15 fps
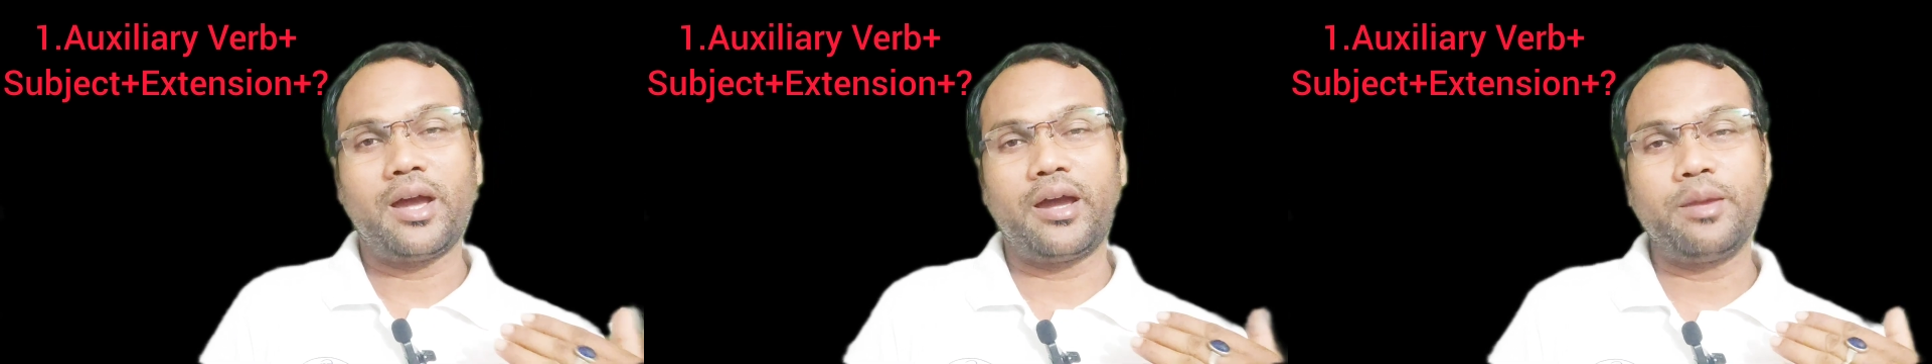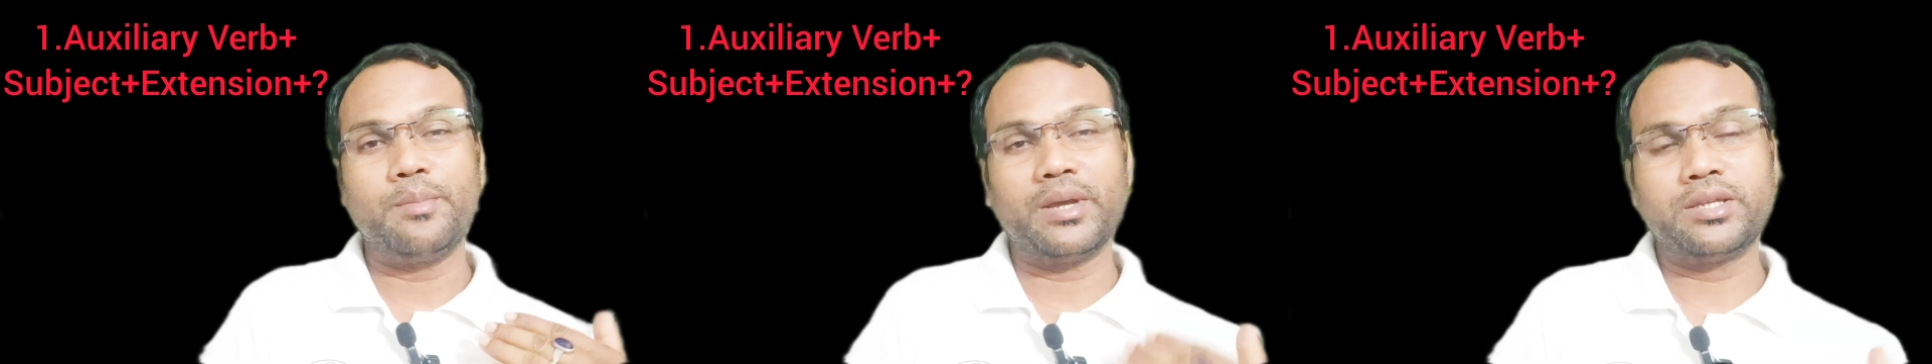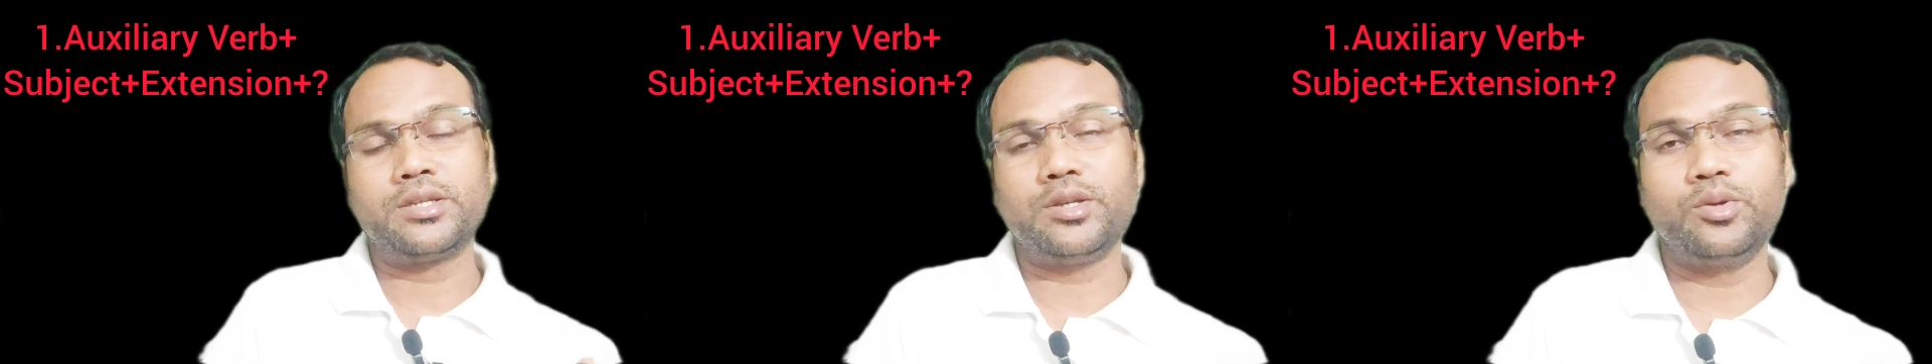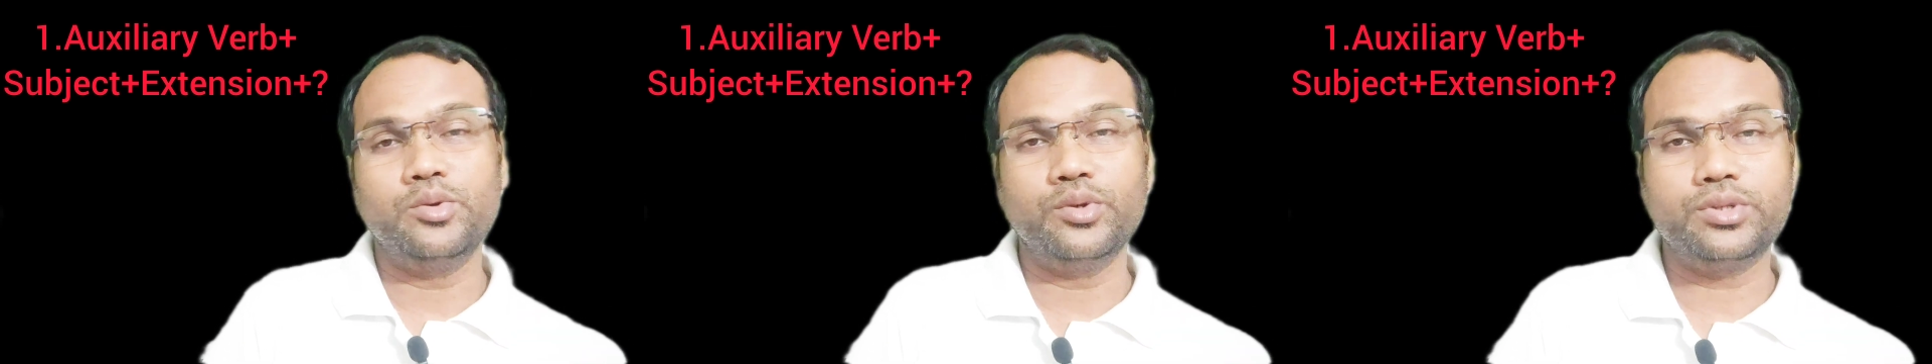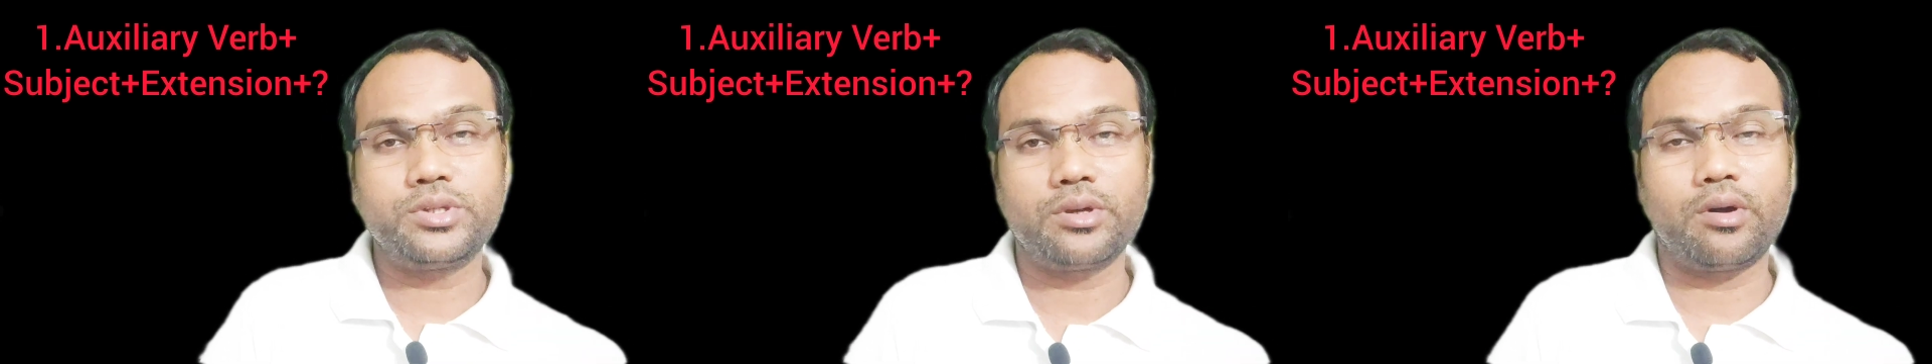I must
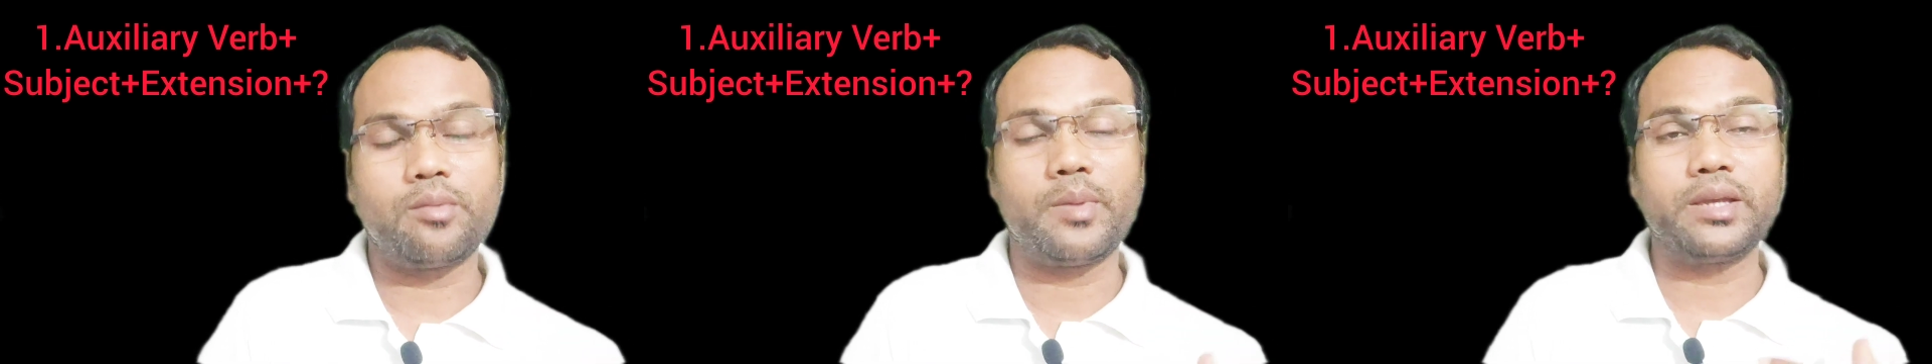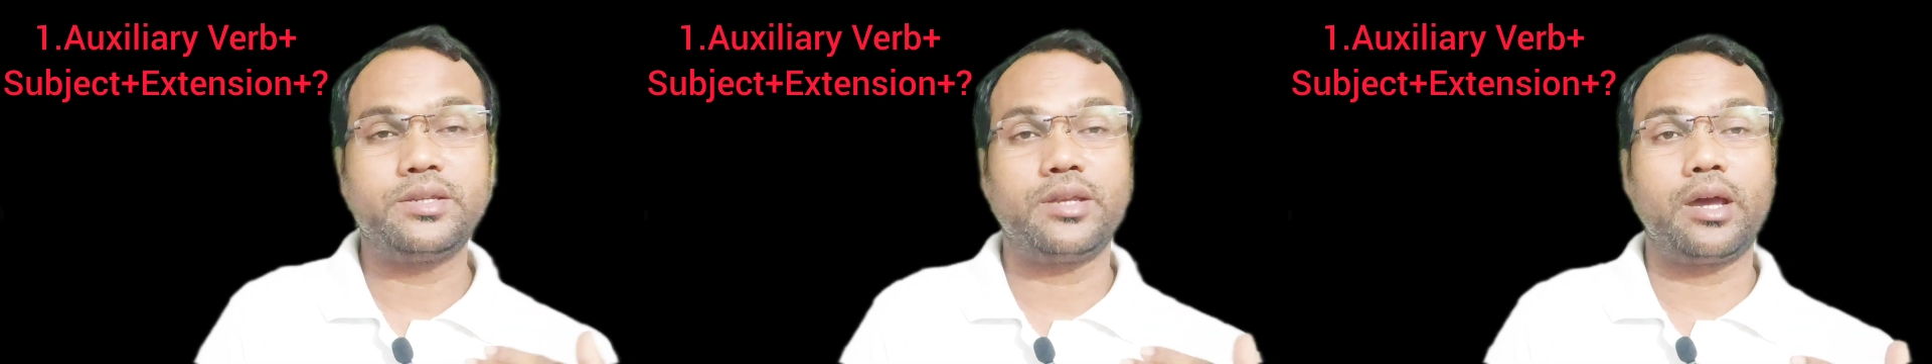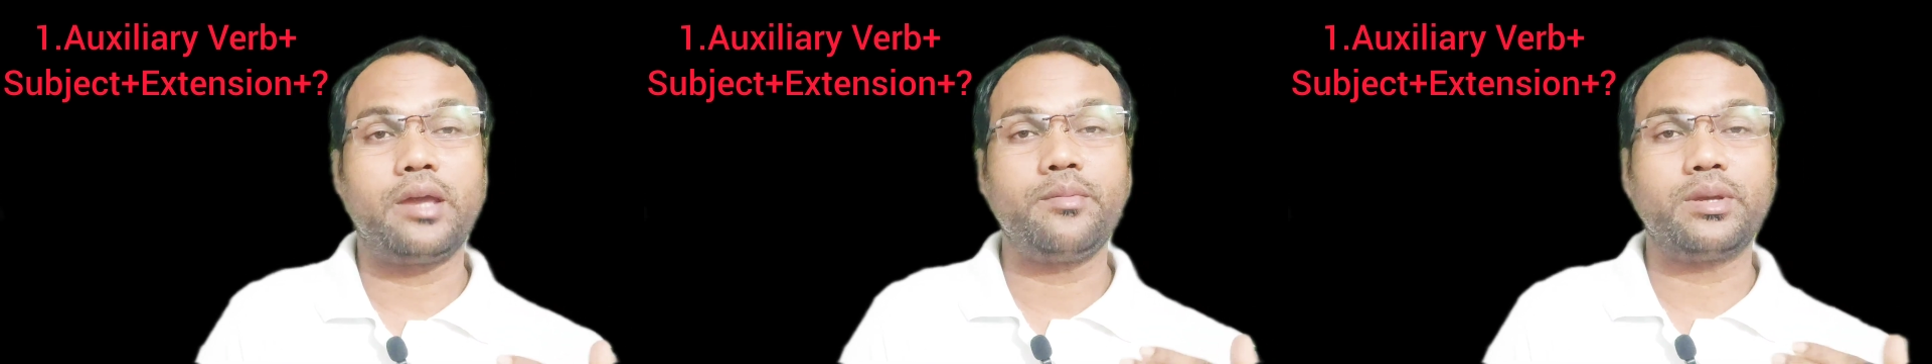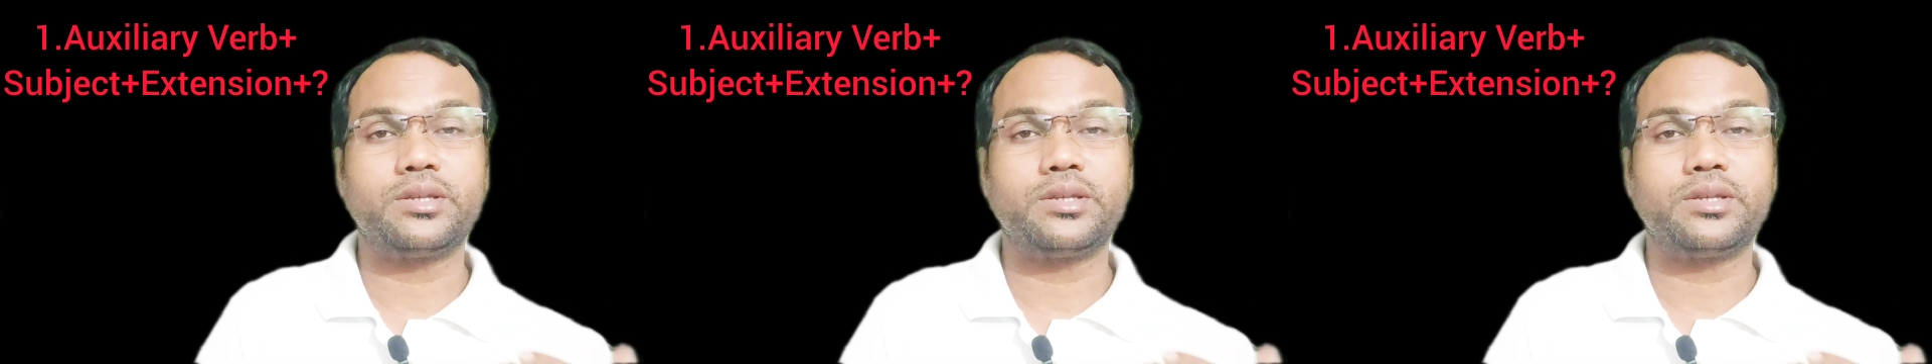use or I